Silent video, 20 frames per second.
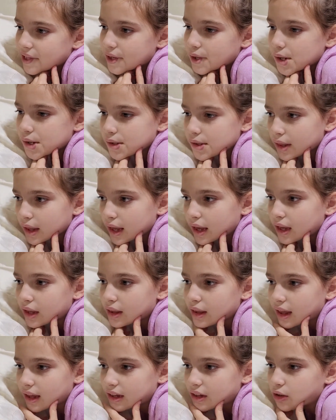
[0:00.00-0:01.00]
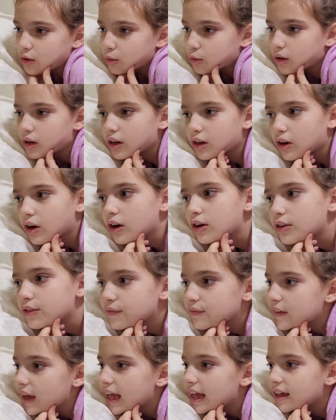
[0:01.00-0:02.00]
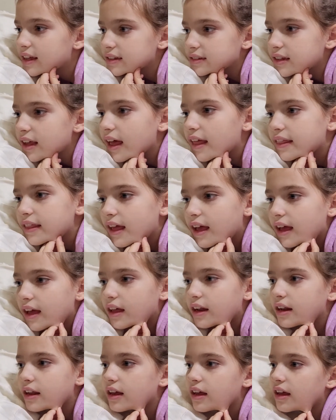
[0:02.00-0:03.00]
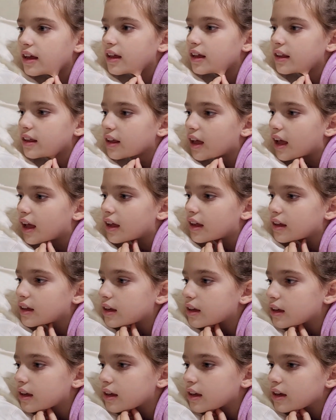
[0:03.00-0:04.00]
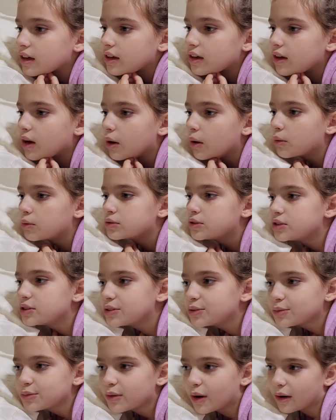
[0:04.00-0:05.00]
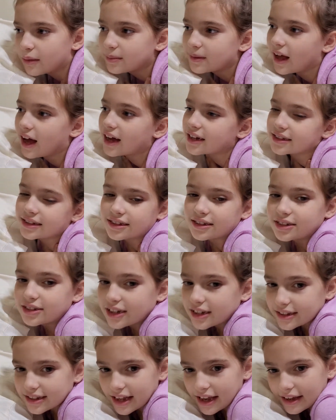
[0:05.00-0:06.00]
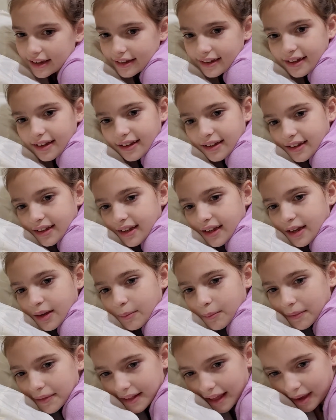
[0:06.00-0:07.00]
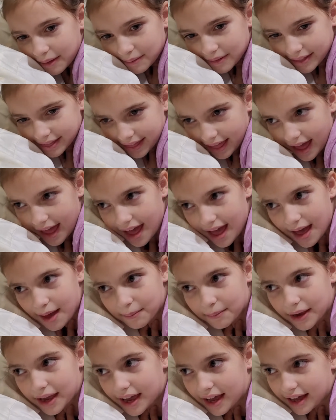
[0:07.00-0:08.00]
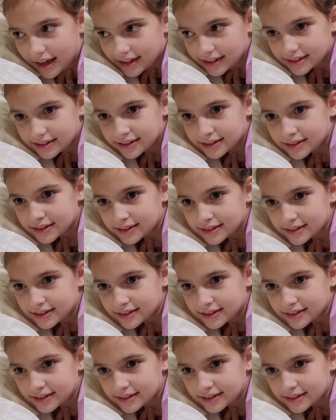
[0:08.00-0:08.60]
cool thing, like, you can call your friends and then, like, go to Roblox and just, like, play with them, and